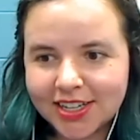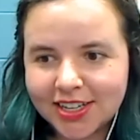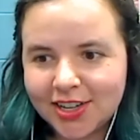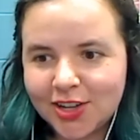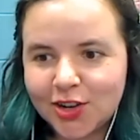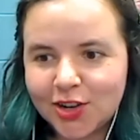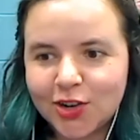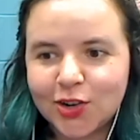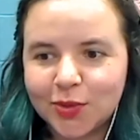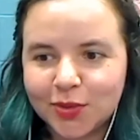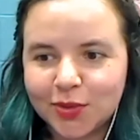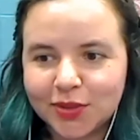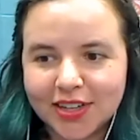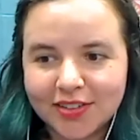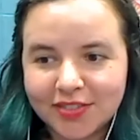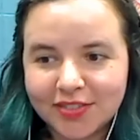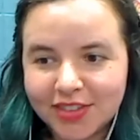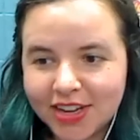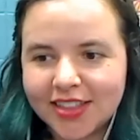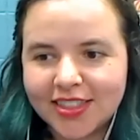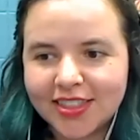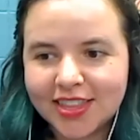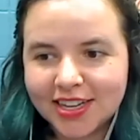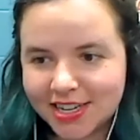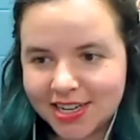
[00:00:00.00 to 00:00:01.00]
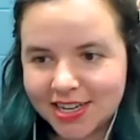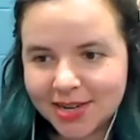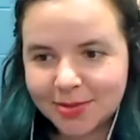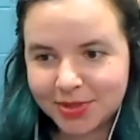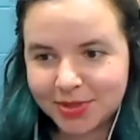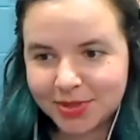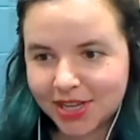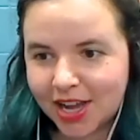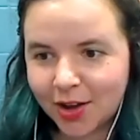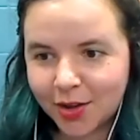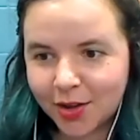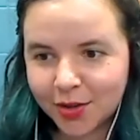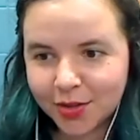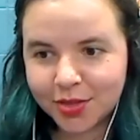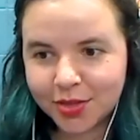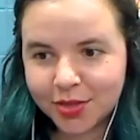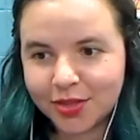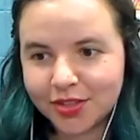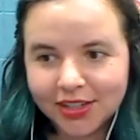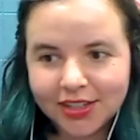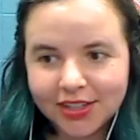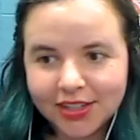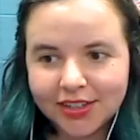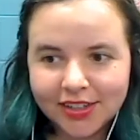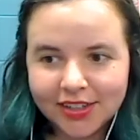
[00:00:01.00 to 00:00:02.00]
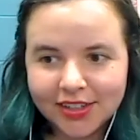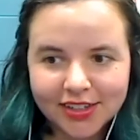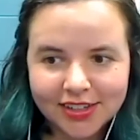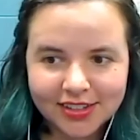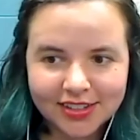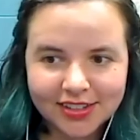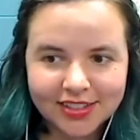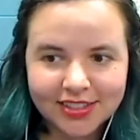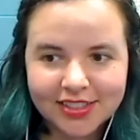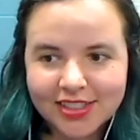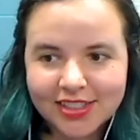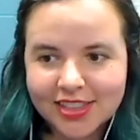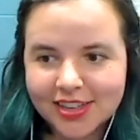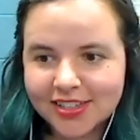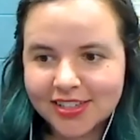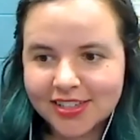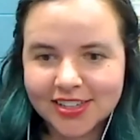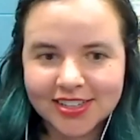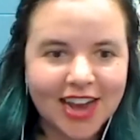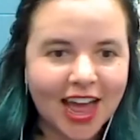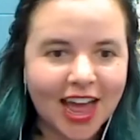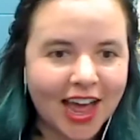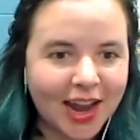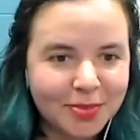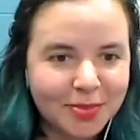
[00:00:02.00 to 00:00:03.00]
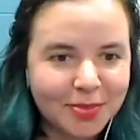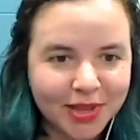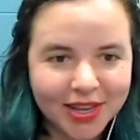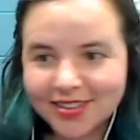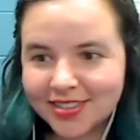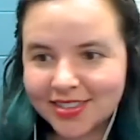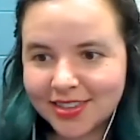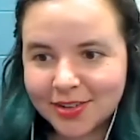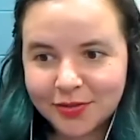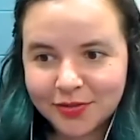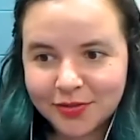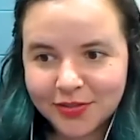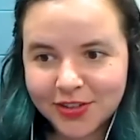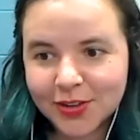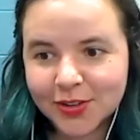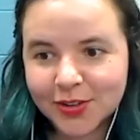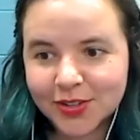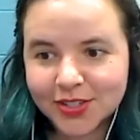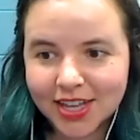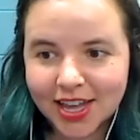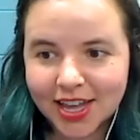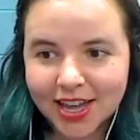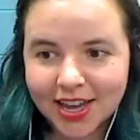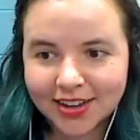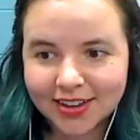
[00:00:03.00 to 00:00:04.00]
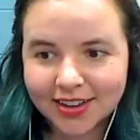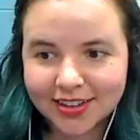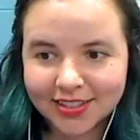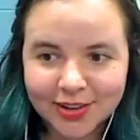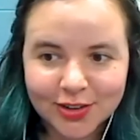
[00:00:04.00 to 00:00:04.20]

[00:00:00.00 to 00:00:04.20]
Living in the Deep South, this is not a place that feels like